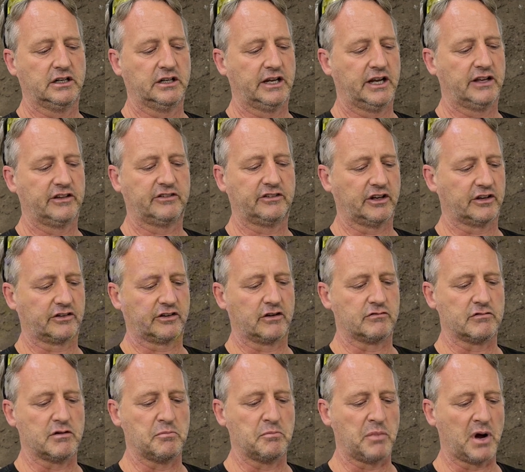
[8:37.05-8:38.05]
it's just a
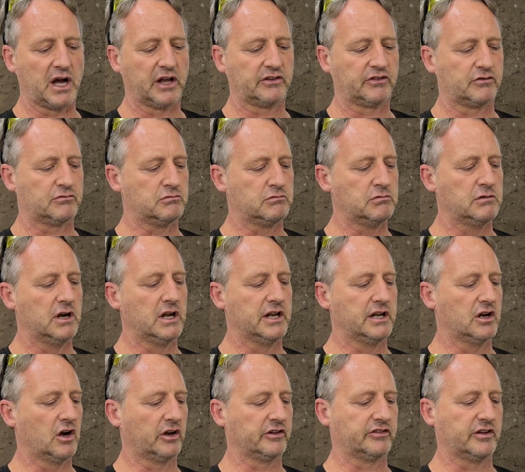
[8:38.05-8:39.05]
robust, really
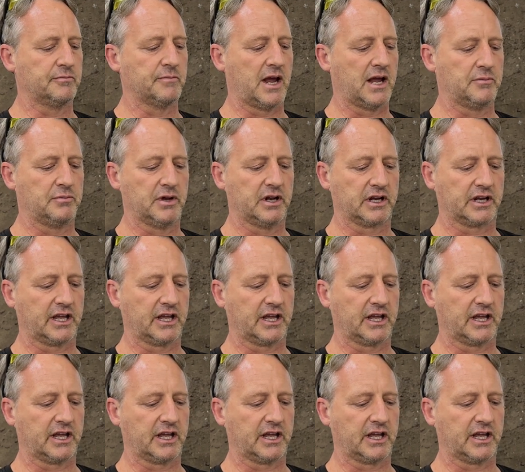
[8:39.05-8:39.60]
nicely made bit of